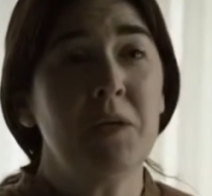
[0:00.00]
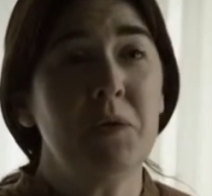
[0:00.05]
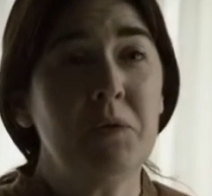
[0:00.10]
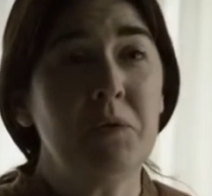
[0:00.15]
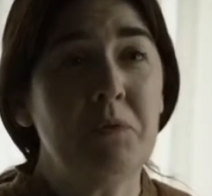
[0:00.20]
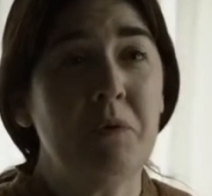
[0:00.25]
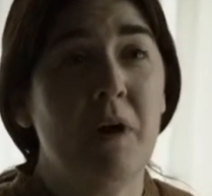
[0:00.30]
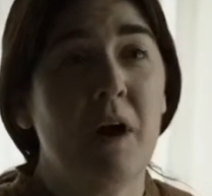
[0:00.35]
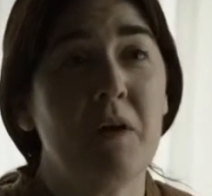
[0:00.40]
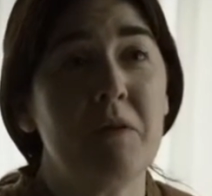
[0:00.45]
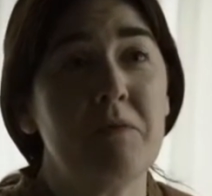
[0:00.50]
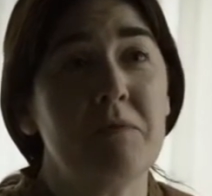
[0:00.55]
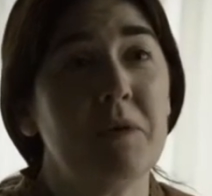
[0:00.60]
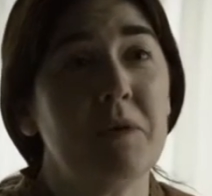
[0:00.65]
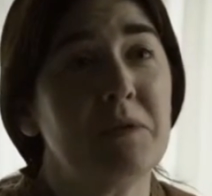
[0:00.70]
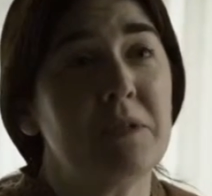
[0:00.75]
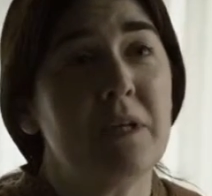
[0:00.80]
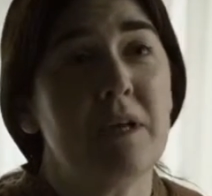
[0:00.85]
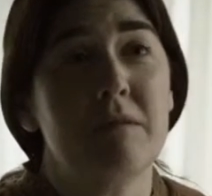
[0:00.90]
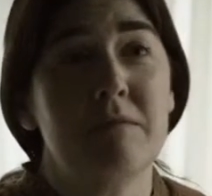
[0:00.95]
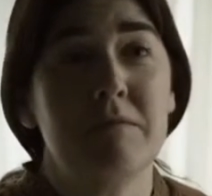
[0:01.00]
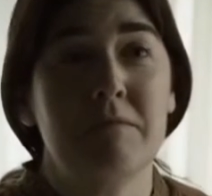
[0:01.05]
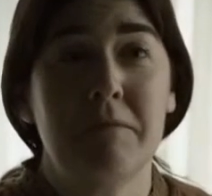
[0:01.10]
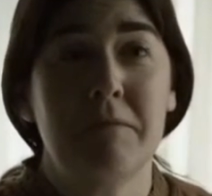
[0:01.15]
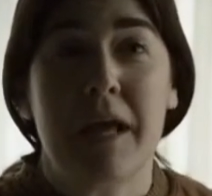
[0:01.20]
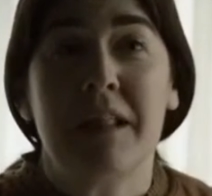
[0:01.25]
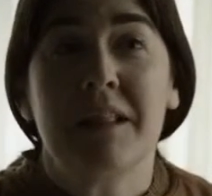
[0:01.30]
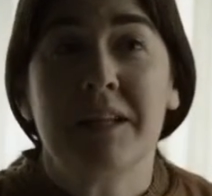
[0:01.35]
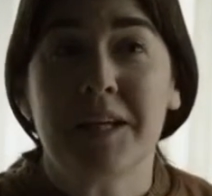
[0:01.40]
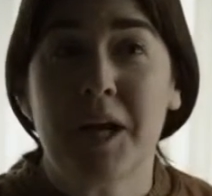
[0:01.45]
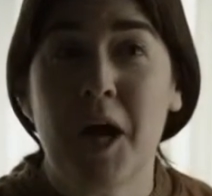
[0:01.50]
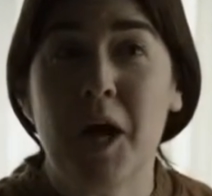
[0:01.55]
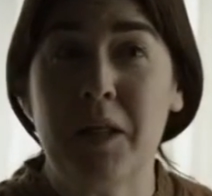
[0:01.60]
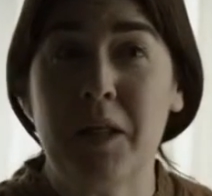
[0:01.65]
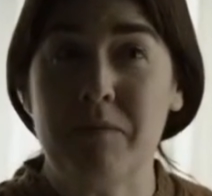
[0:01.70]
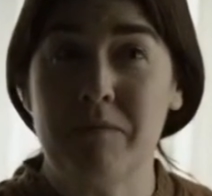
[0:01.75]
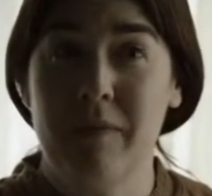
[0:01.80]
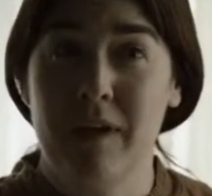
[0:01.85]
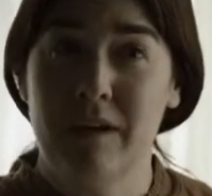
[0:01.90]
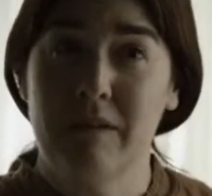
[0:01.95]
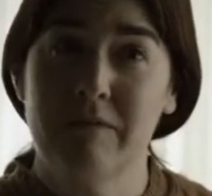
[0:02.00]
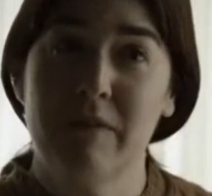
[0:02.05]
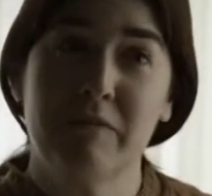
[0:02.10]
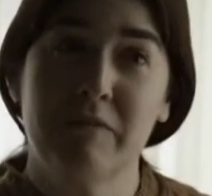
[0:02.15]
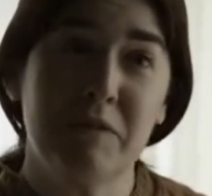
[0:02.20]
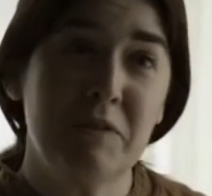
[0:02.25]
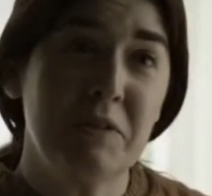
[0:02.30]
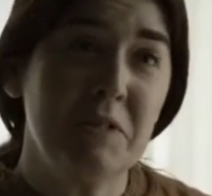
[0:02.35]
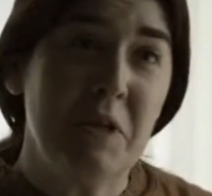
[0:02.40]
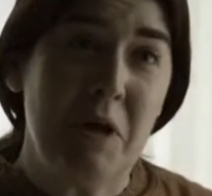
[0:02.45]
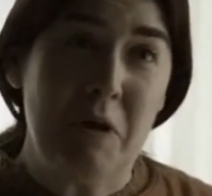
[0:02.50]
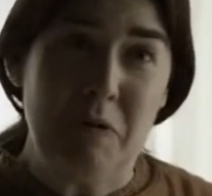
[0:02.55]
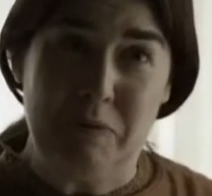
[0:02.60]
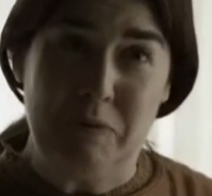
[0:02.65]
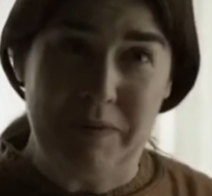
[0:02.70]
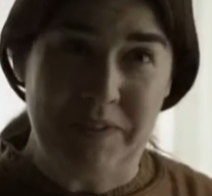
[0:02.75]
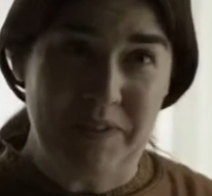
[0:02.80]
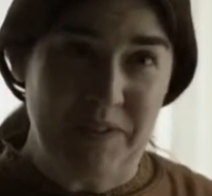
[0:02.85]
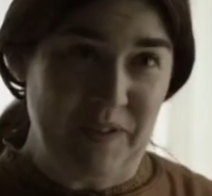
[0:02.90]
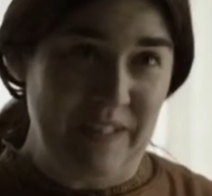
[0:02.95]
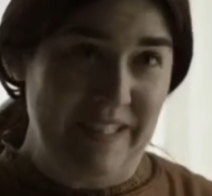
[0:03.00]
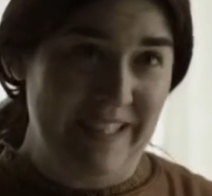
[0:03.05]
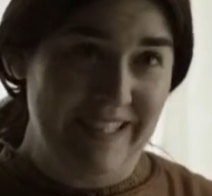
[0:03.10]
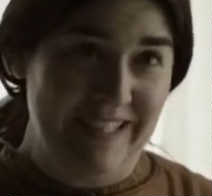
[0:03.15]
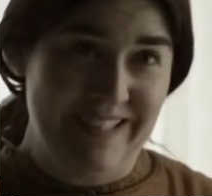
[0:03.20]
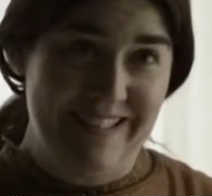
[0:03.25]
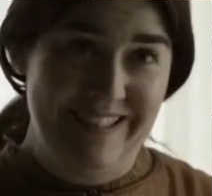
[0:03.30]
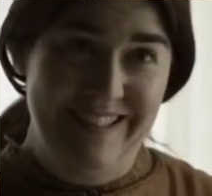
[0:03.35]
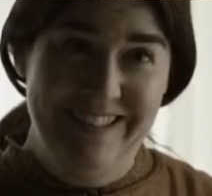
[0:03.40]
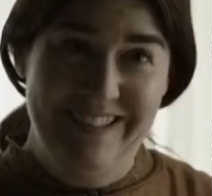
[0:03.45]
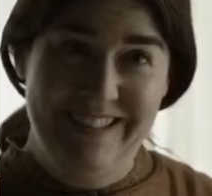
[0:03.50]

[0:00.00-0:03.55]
You are the most melancholy man I've ever known, Mr. Lincoln.